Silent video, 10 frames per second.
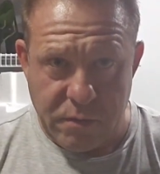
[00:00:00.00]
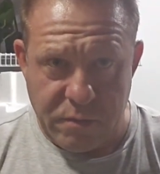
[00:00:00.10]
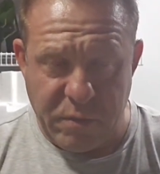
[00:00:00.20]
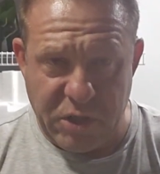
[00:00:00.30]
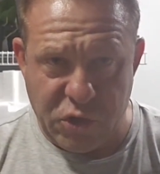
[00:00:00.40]

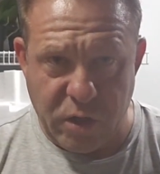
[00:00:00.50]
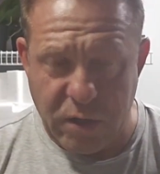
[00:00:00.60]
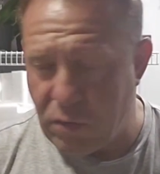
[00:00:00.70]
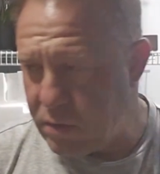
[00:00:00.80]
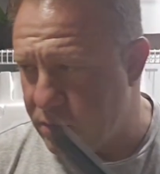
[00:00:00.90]
It's been a
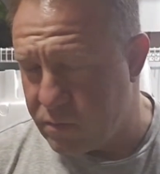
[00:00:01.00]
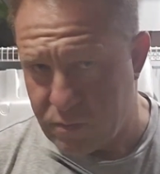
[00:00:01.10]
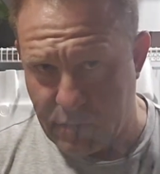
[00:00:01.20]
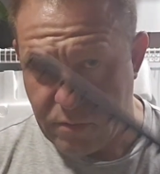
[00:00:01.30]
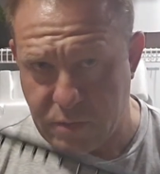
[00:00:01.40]
struggle.
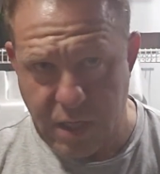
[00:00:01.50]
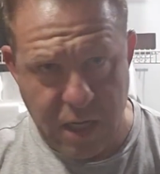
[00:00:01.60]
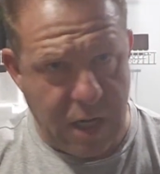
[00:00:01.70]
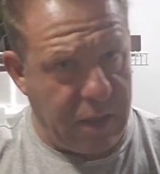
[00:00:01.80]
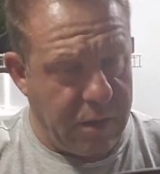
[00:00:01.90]
It's
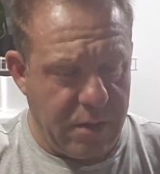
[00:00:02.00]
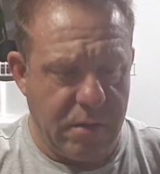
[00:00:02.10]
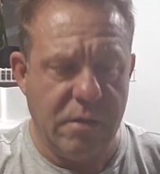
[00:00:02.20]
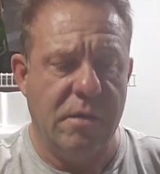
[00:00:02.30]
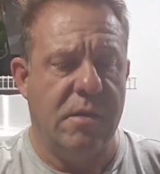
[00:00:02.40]
not,
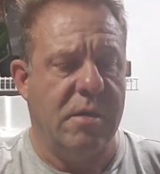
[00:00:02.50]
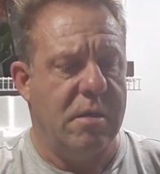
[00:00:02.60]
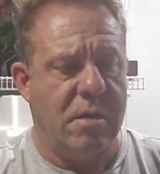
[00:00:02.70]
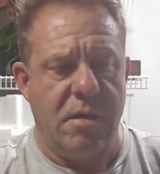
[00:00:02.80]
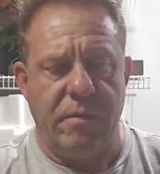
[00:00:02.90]

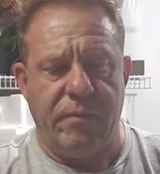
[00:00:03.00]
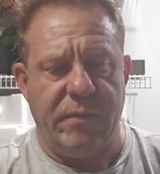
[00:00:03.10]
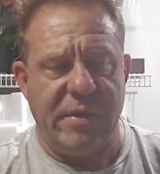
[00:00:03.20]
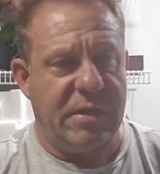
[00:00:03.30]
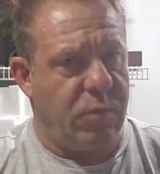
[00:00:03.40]

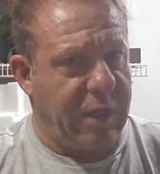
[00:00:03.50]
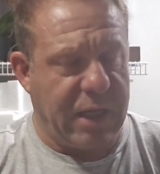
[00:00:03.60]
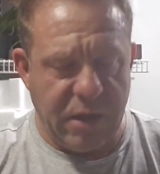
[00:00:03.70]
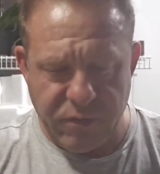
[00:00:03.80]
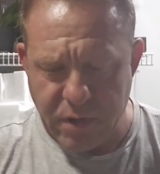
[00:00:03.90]
it doesn't want to
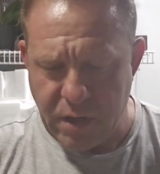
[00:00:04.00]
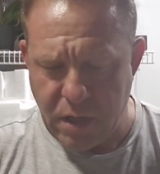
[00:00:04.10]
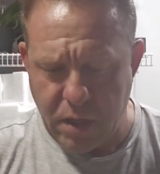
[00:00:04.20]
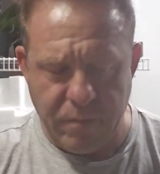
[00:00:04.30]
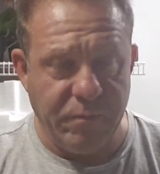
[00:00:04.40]
give.
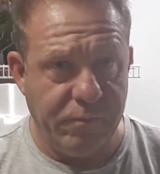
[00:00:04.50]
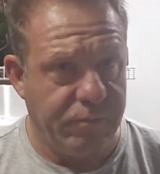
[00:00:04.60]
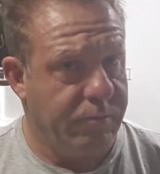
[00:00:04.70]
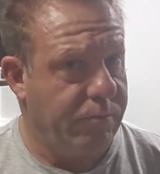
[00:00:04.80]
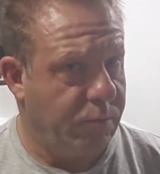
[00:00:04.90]
We're
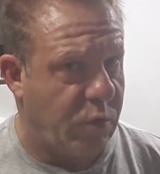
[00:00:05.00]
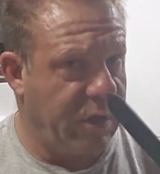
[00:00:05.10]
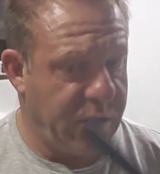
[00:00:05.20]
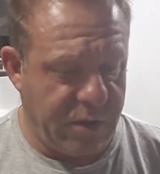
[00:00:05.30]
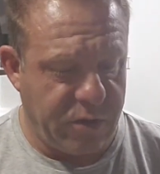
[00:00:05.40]

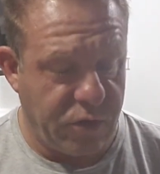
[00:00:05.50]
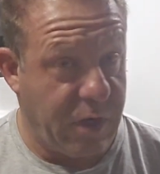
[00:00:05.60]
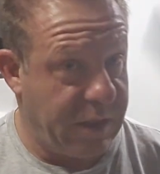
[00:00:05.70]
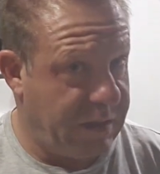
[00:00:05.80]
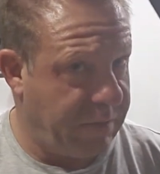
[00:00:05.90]
going to
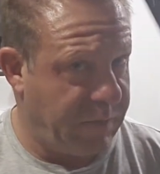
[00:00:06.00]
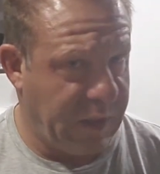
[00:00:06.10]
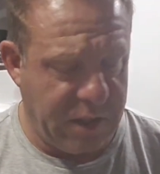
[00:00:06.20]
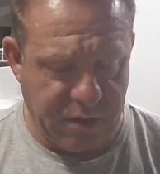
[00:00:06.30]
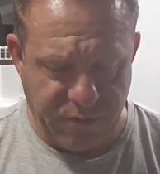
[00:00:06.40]
try
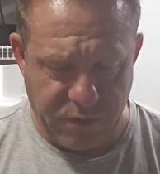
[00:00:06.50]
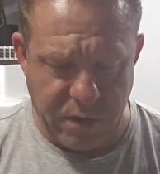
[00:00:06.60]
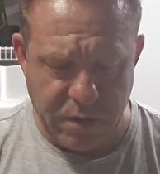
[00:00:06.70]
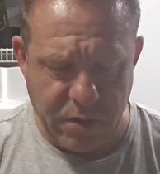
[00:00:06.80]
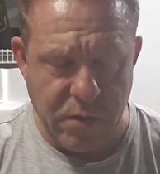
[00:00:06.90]
something
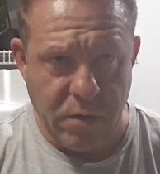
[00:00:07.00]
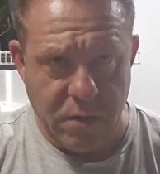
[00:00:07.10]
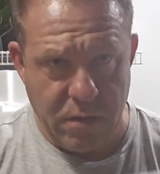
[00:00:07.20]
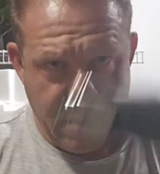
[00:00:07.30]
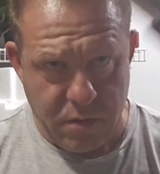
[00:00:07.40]
different.
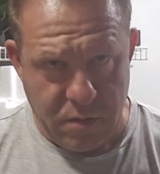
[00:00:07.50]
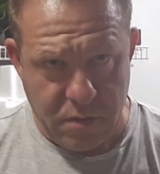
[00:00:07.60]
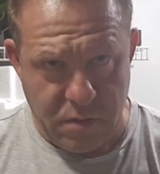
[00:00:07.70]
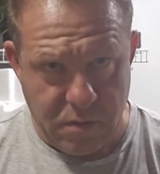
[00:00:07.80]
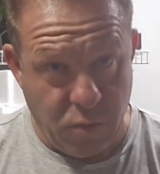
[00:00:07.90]

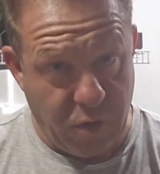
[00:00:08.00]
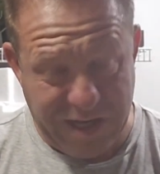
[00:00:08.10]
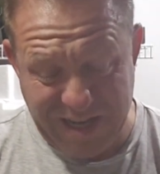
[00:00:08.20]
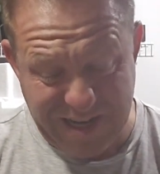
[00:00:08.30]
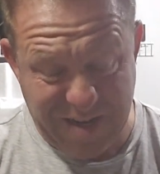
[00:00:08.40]
We're
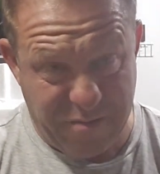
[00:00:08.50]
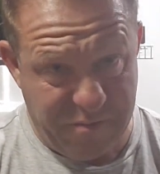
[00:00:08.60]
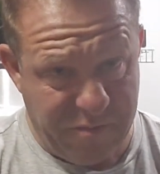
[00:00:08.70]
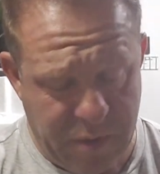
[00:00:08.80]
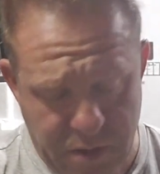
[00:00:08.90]
going to heat it up.